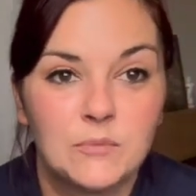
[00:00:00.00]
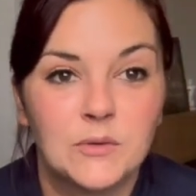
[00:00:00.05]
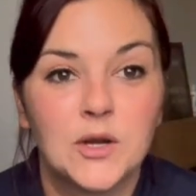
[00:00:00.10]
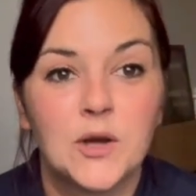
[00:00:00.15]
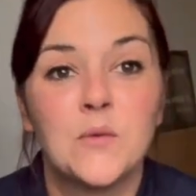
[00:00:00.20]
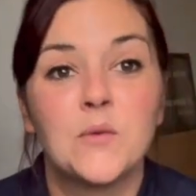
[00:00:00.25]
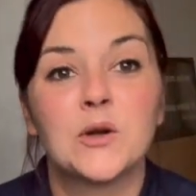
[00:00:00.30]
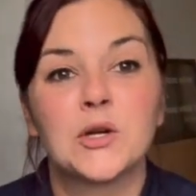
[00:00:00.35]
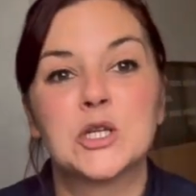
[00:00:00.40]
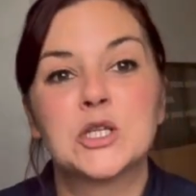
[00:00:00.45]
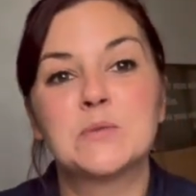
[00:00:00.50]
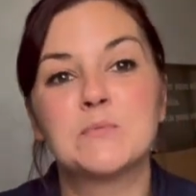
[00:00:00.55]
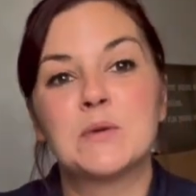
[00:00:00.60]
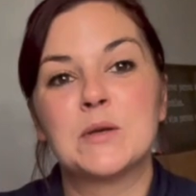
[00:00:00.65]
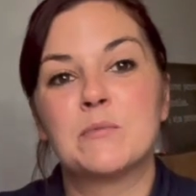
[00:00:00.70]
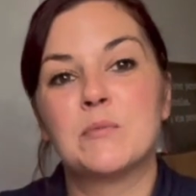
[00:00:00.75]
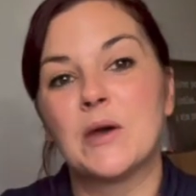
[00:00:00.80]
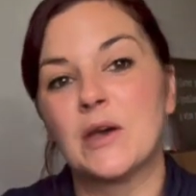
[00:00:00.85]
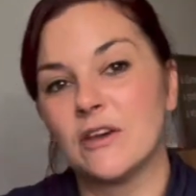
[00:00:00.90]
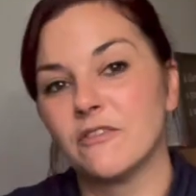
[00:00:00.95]
but I want it to
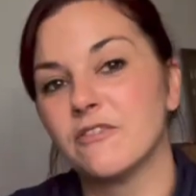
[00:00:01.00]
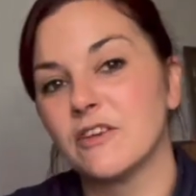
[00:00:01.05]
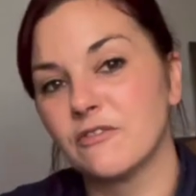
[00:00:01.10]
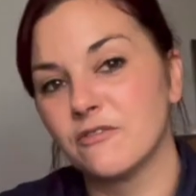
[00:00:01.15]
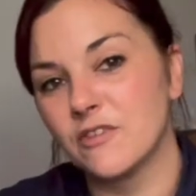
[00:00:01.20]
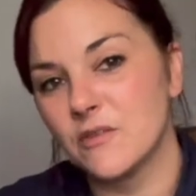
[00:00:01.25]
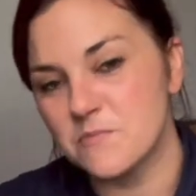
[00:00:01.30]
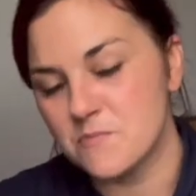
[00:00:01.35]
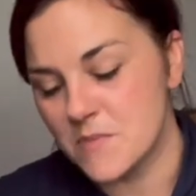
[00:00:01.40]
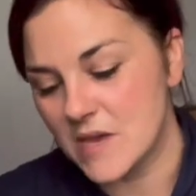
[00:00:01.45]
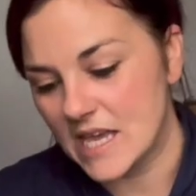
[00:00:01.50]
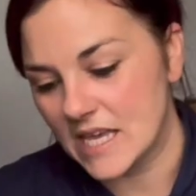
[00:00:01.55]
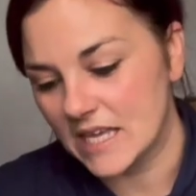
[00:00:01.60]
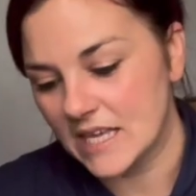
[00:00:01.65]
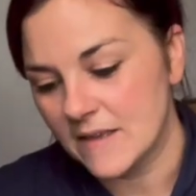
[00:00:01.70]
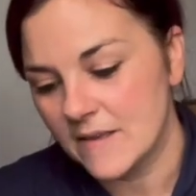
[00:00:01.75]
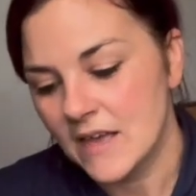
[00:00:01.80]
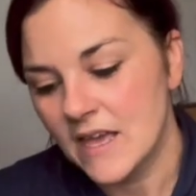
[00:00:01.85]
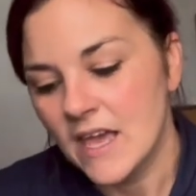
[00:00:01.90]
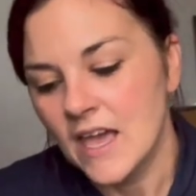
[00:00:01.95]
be perfect for me.